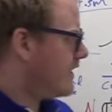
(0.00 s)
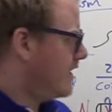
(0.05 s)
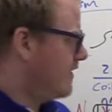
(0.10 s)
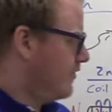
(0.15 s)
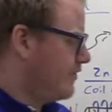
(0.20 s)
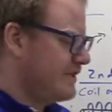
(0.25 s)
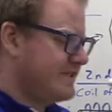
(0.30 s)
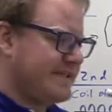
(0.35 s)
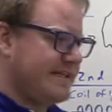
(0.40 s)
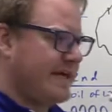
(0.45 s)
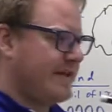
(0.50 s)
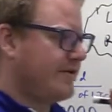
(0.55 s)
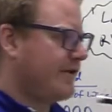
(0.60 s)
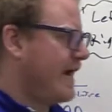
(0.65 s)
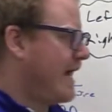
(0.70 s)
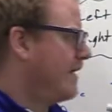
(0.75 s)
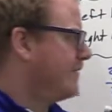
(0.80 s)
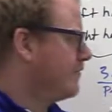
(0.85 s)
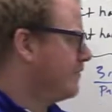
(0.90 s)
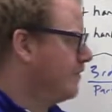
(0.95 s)
There is another
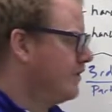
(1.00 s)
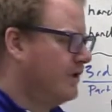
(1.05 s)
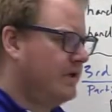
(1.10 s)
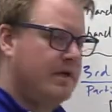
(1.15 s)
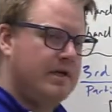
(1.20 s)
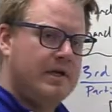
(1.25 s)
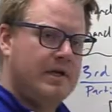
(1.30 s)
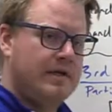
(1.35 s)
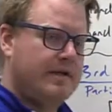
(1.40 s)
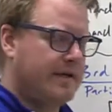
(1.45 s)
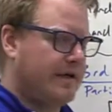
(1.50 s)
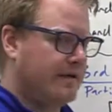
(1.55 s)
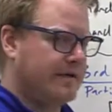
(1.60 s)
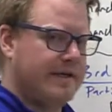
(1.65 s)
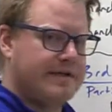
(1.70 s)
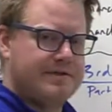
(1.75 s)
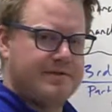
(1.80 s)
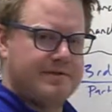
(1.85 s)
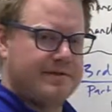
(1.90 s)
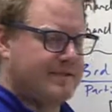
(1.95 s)
hand rule I'll
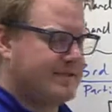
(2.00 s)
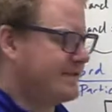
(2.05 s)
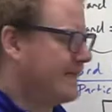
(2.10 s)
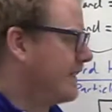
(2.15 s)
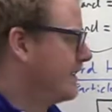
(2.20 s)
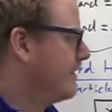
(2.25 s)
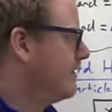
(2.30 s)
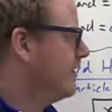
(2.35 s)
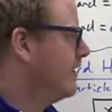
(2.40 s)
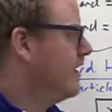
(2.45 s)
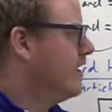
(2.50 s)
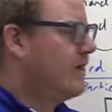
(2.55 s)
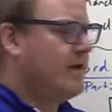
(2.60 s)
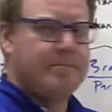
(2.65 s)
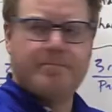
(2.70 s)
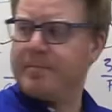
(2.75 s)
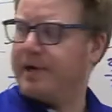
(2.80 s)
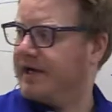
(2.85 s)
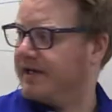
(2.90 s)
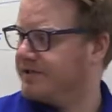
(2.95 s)
get to in a second,
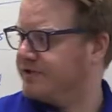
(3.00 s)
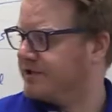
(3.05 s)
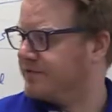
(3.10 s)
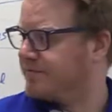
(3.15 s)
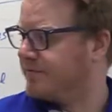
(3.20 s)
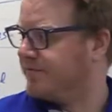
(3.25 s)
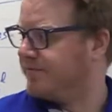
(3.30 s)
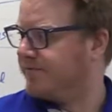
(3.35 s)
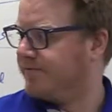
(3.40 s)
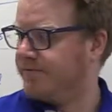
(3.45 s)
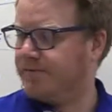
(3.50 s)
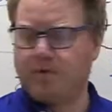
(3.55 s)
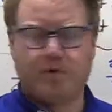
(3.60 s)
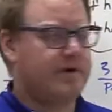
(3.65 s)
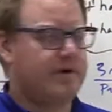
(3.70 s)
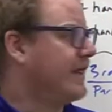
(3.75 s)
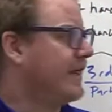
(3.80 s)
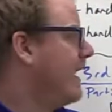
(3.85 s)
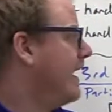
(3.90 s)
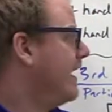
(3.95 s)
but just
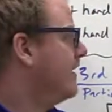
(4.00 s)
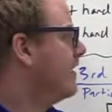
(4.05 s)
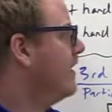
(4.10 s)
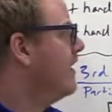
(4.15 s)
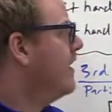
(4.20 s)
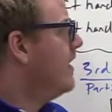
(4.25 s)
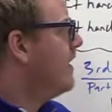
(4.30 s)
before that,